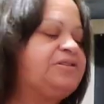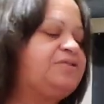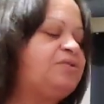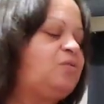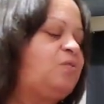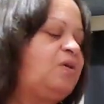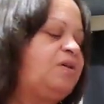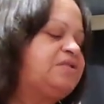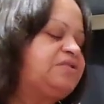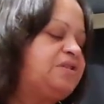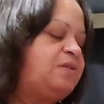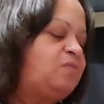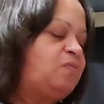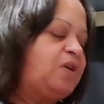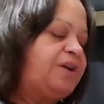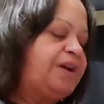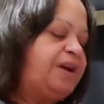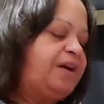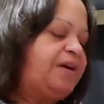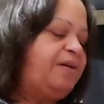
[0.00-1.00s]
So where
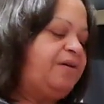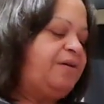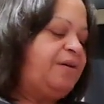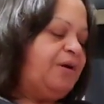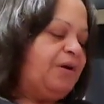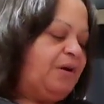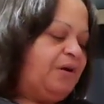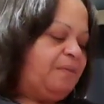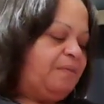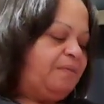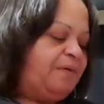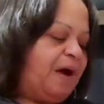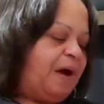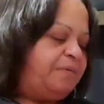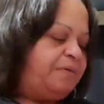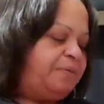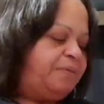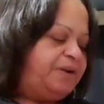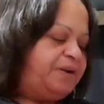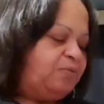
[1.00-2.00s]
someone here
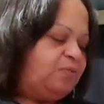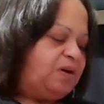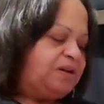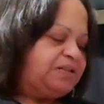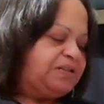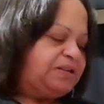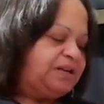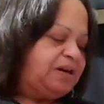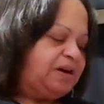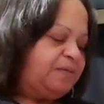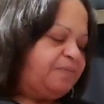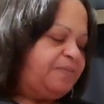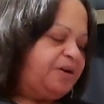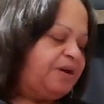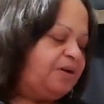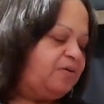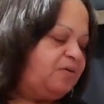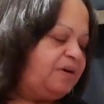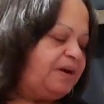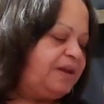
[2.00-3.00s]
probably wasn't
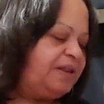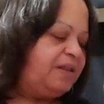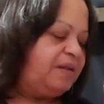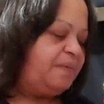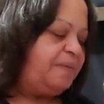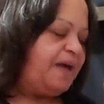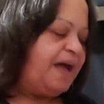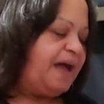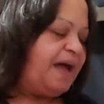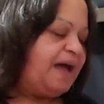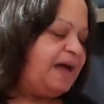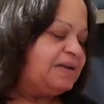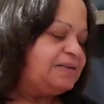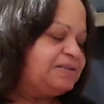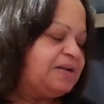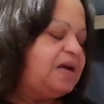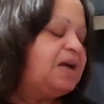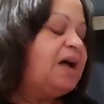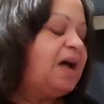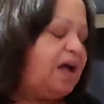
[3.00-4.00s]
committal in the
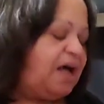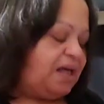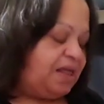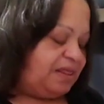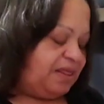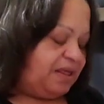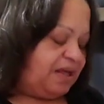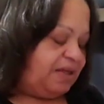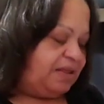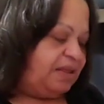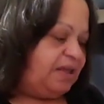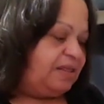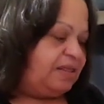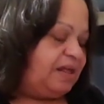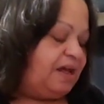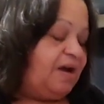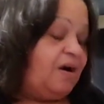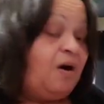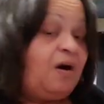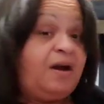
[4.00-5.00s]
past, I think that
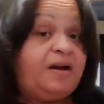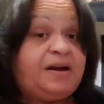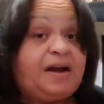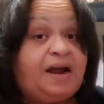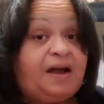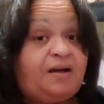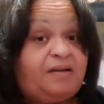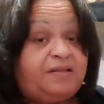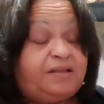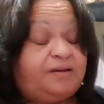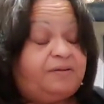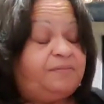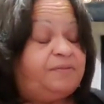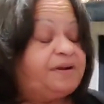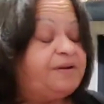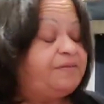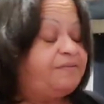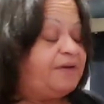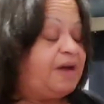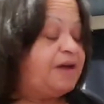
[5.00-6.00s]
they are now. They're
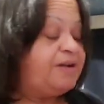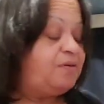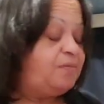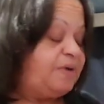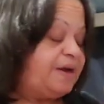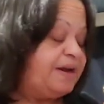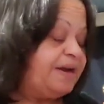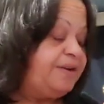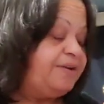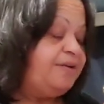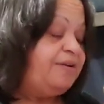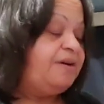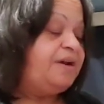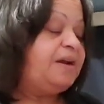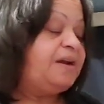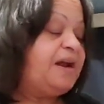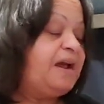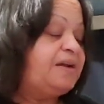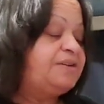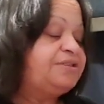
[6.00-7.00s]
reevaluating your
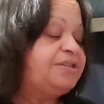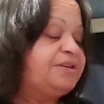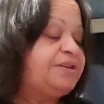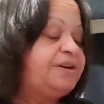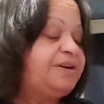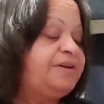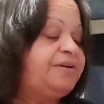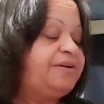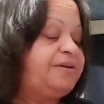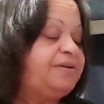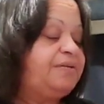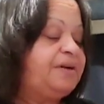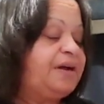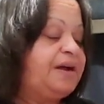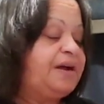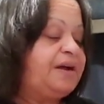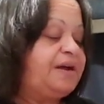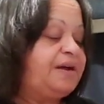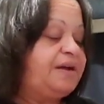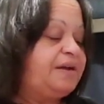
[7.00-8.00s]
connection here,
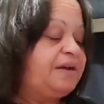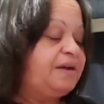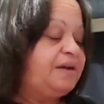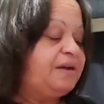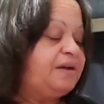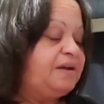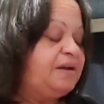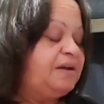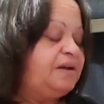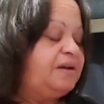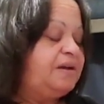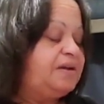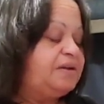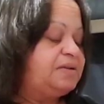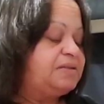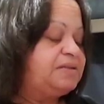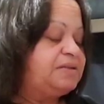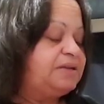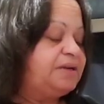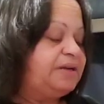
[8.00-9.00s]
okay?
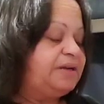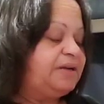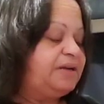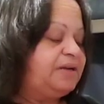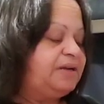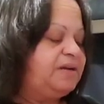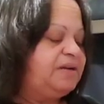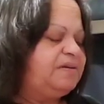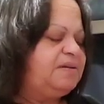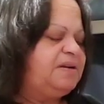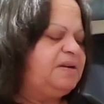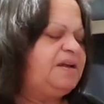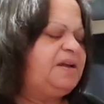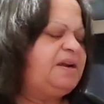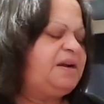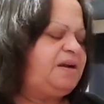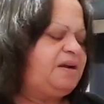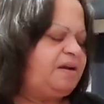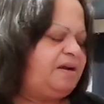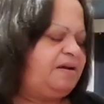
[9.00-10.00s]
Let's
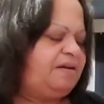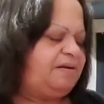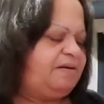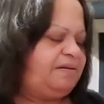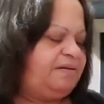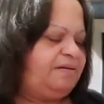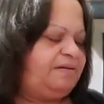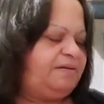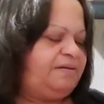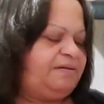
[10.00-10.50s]
see. Get in there.